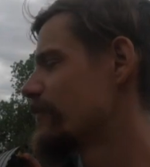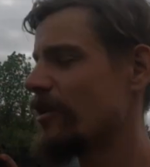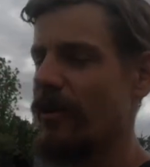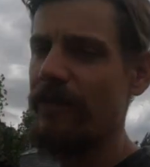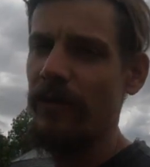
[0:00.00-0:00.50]

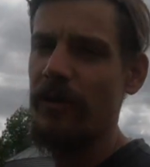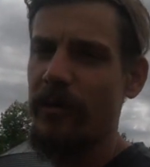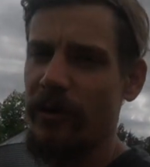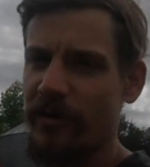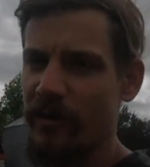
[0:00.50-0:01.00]
You know, for the
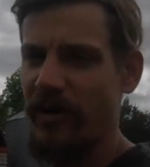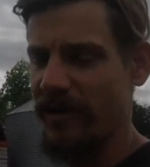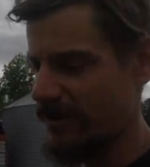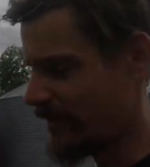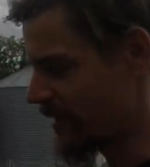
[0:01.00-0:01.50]
most
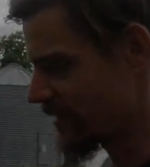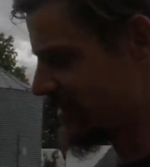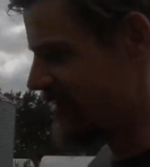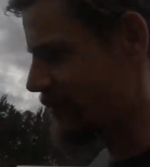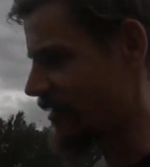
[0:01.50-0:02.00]
part, they
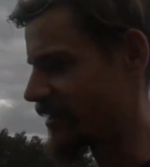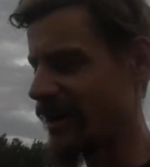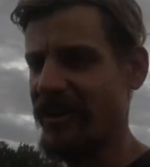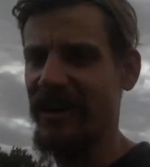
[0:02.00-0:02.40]
seem content.